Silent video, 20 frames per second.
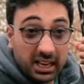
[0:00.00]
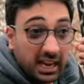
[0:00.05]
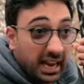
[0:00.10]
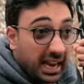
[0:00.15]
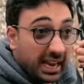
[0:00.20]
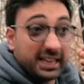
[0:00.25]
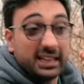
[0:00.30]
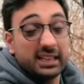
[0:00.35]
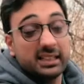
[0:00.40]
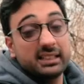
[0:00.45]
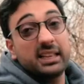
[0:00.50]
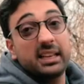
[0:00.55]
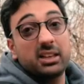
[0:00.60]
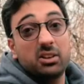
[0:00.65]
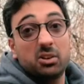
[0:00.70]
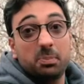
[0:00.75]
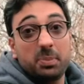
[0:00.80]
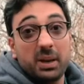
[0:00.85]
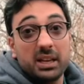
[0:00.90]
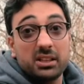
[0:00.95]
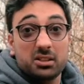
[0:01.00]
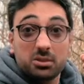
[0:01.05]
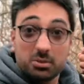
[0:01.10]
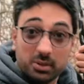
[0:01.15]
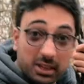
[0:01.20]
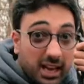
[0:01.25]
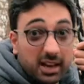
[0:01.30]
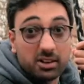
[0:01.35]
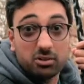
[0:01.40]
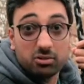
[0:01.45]
How are you going to take good pictures
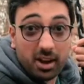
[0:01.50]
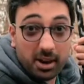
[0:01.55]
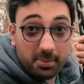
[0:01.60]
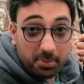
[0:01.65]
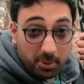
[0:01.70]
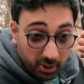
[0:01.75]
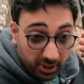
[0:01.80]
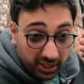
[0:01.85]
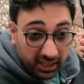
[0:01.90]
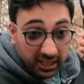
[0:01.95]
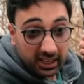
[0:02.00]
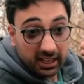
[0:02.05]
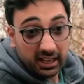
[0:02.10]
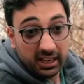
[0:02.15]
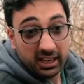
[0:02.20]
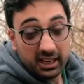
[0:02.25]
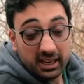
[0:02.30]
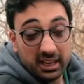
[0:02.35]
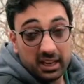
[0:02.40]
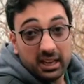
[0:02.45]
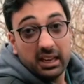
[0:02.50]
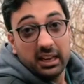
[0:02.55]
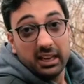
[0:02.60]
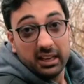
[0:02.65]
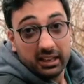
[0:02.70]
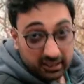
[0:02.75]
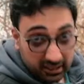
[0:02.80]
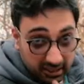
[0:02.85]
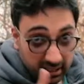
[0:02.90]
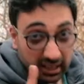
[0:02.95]
without a tripod?
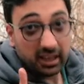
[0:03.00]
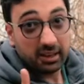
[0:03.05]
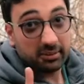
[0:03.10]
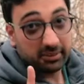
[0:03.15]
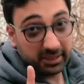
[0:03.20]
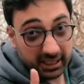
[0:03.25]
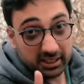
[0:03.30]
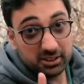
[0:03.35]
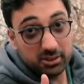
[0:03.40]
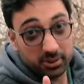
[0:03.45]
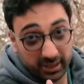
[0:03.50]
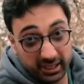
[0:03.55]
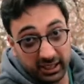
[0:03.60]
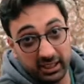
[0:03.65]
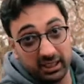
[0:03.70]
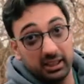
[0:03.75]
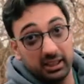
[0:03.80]
I'm getting to it.